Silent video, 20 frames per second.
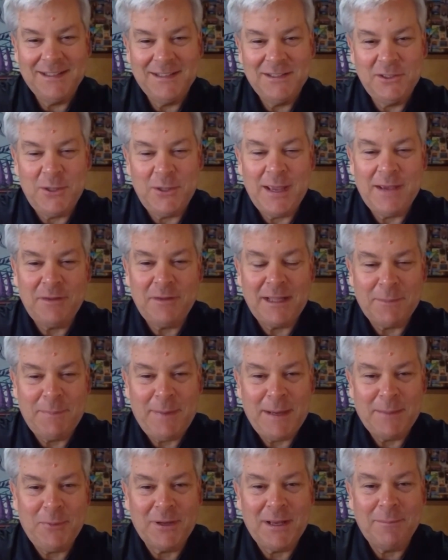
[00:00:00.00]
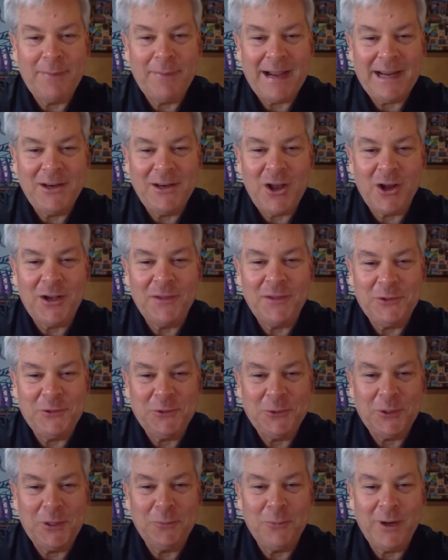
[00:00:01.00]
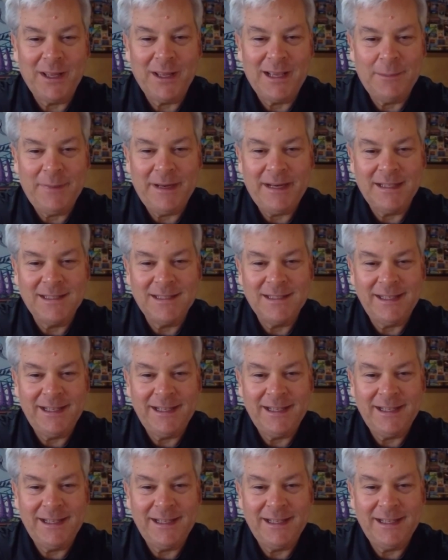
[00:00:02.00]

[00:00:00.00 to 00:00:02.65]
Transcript: Do you have a lot of people come knock on the door and want to come in and see?